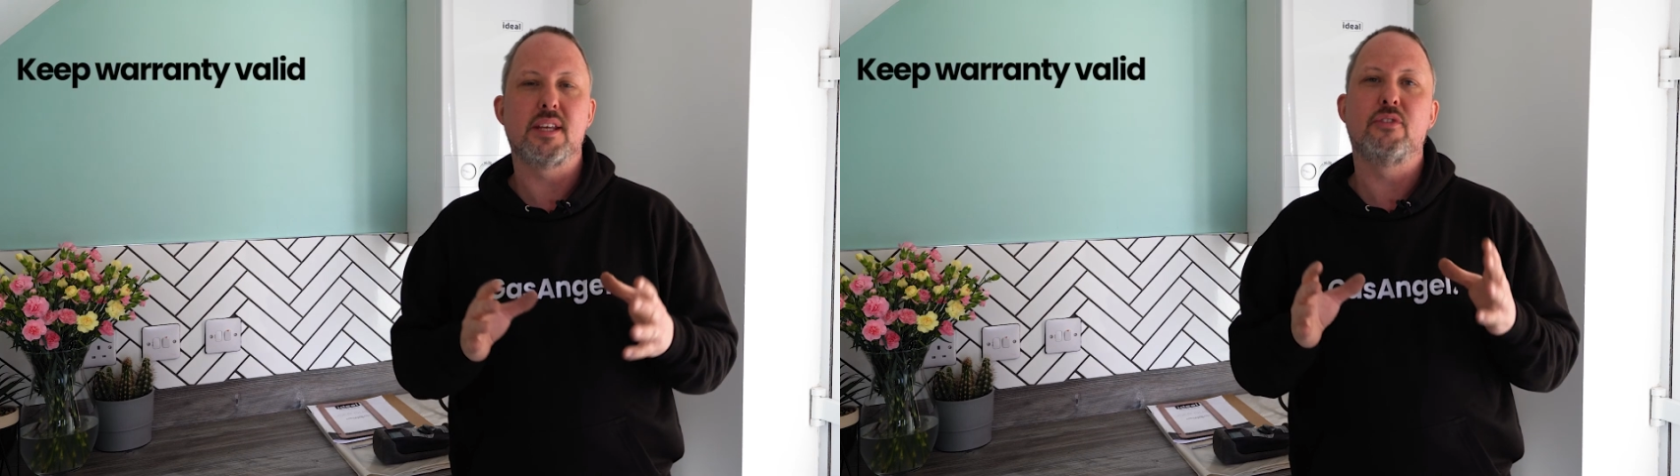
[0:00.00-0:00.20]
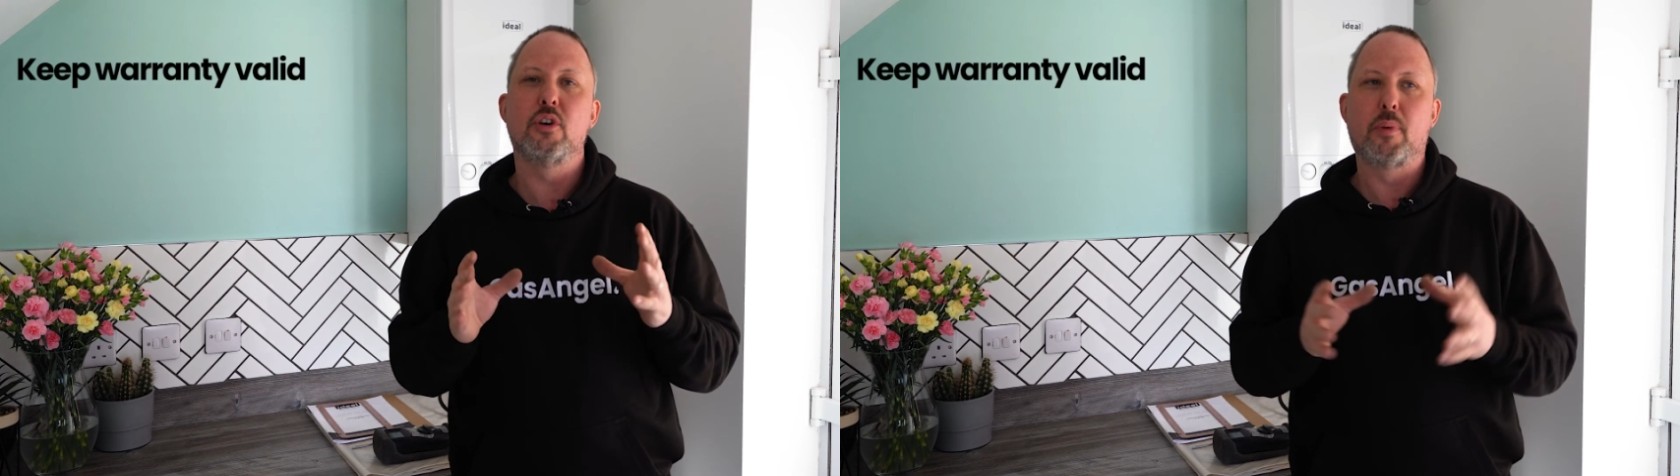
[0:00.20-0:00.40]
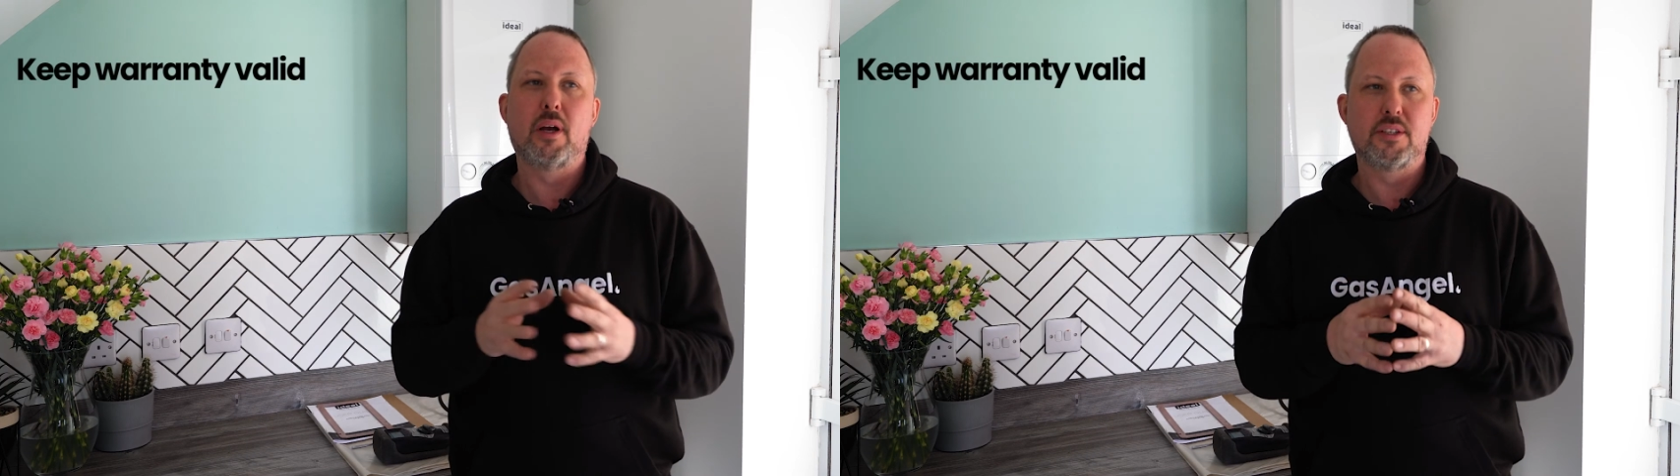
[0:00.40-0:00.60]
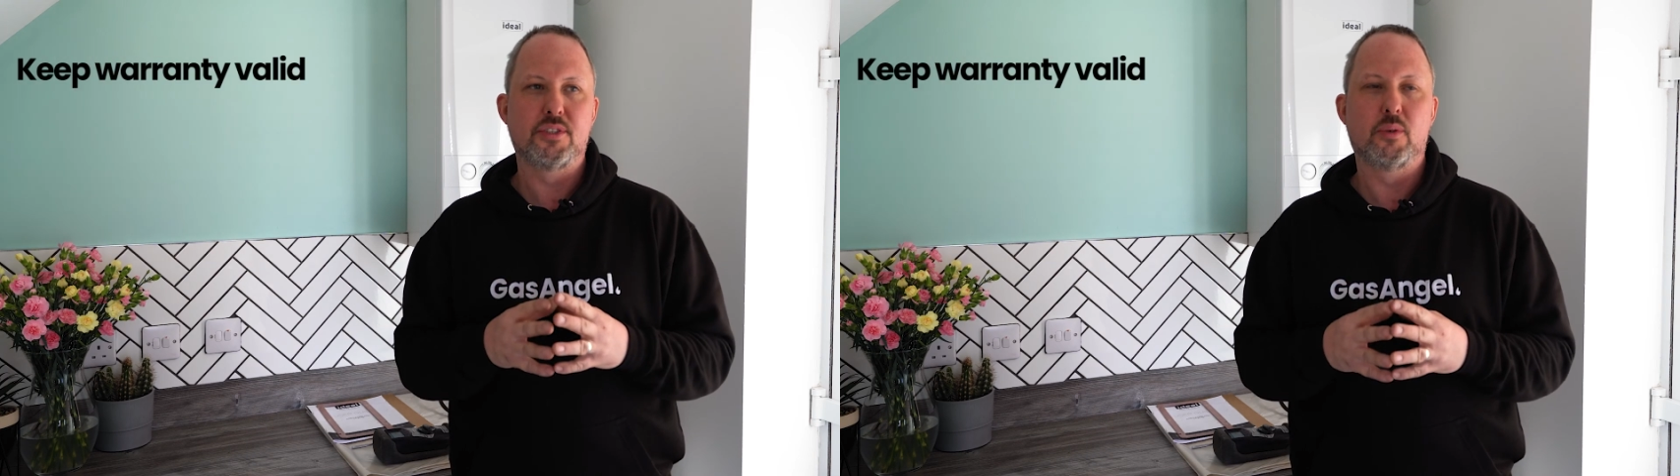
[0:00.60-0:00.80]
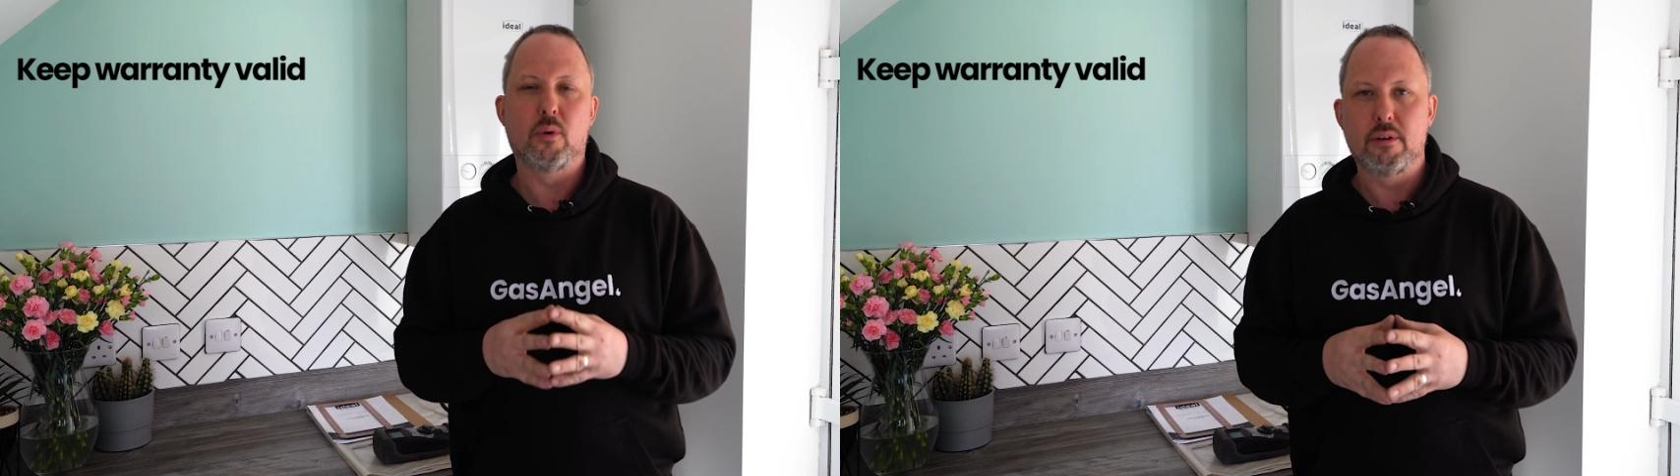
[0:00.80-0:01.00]
if your boiler's
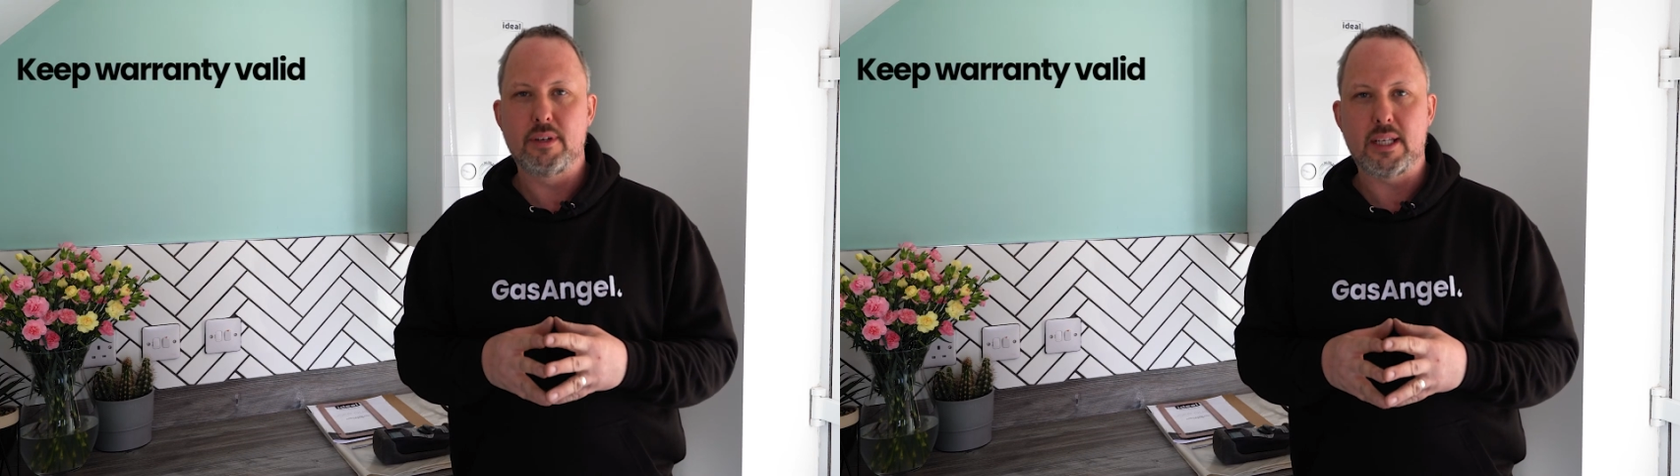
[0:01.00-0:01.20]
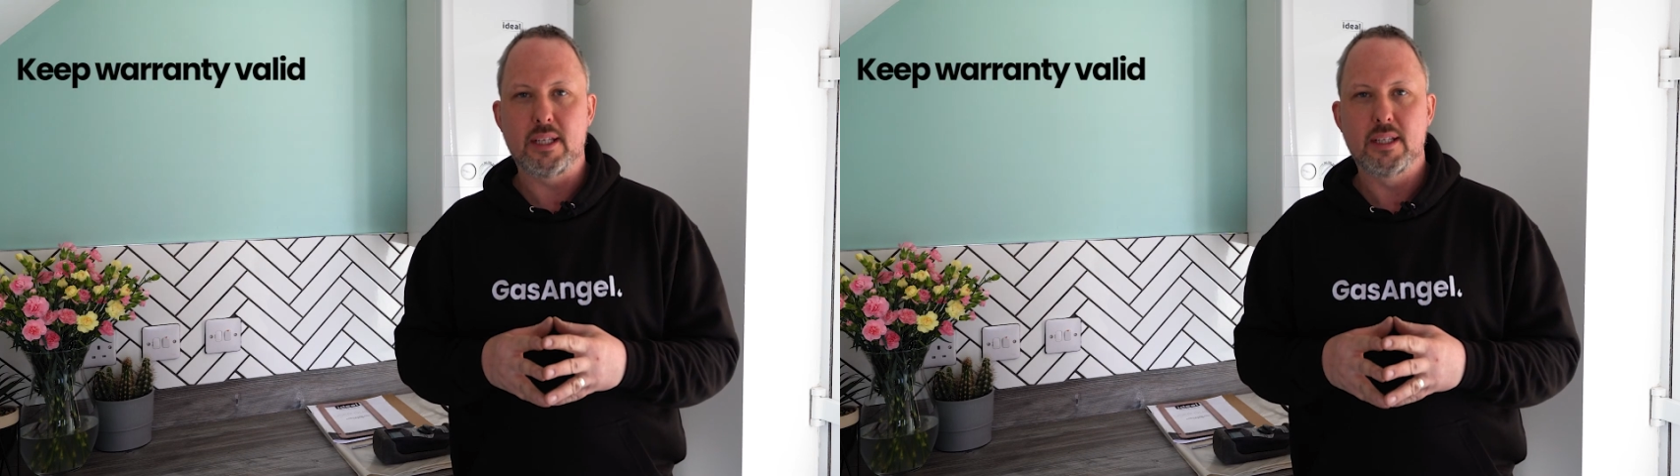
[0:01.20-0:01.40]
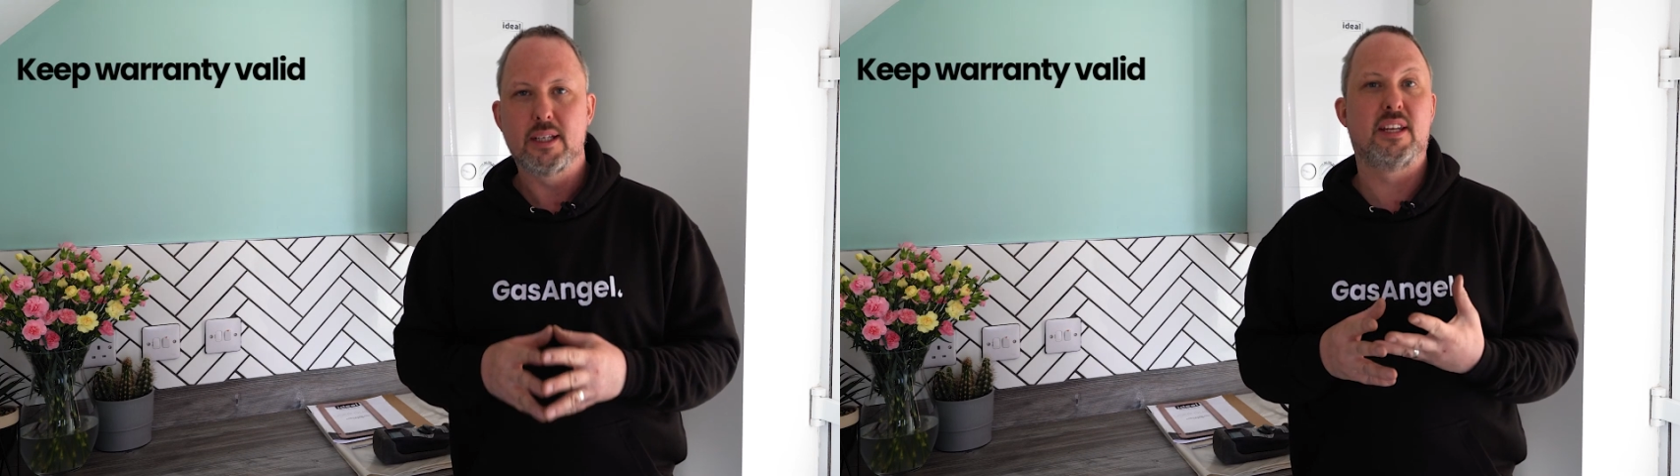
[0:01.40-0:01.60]
under warranty,